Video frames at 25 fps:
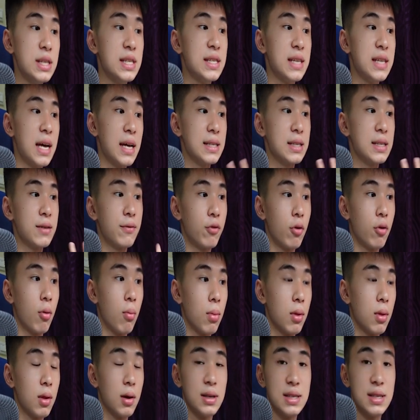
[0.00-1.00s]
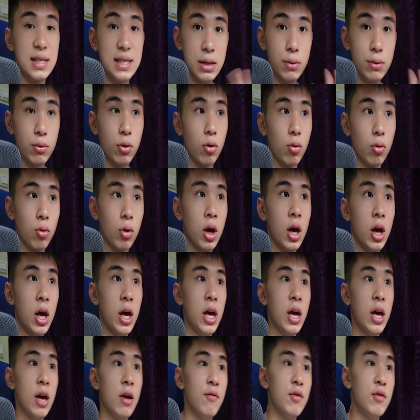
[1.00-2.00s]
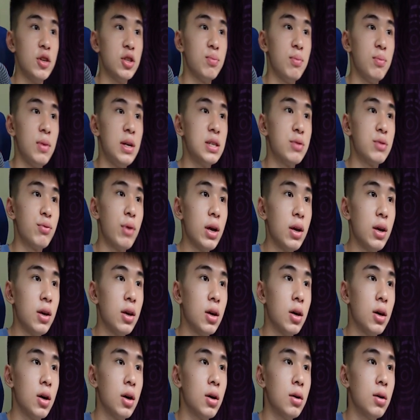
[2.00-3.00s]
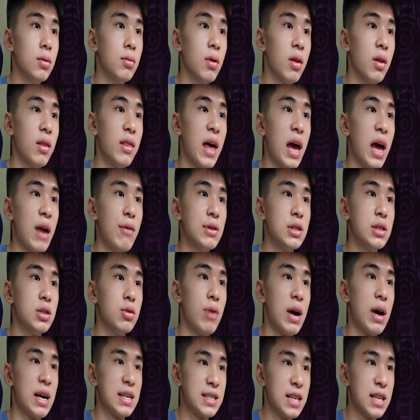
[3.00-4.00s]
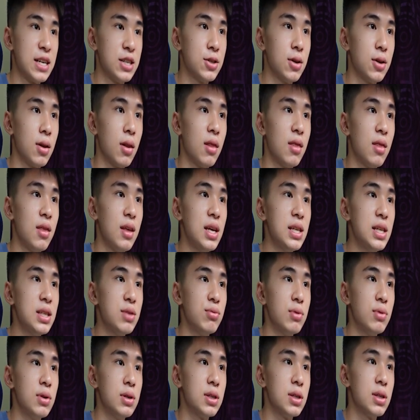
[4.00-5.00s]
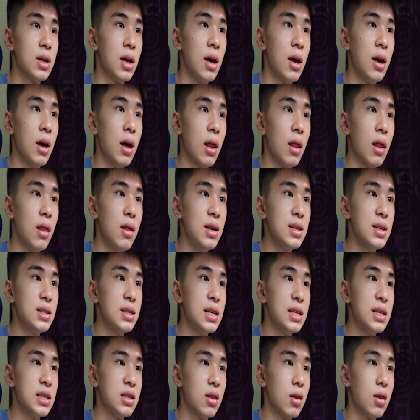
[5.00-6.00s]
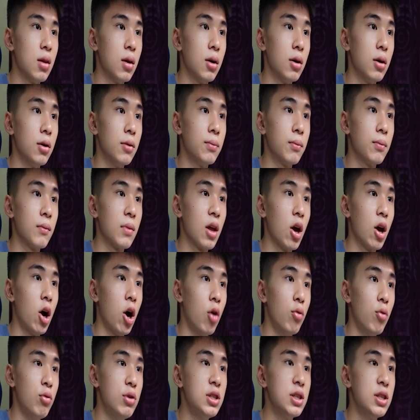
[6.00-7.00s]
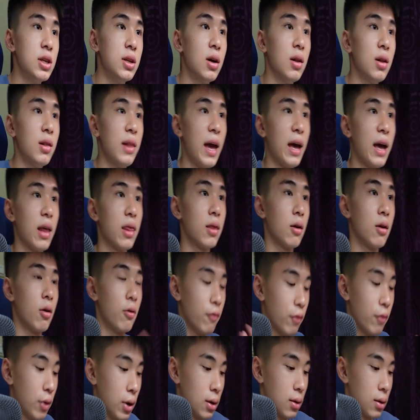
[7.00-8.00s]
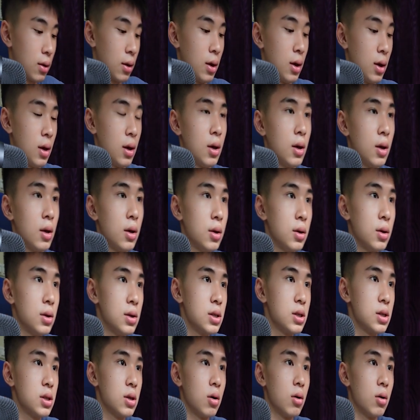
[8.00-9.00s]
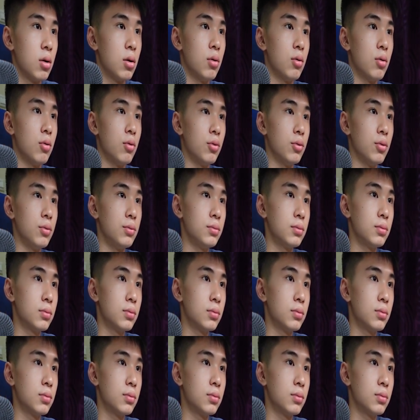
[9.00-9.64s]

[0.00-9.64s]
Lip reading: starts from the 0, which means right here there is no extension. This is the original length of it. So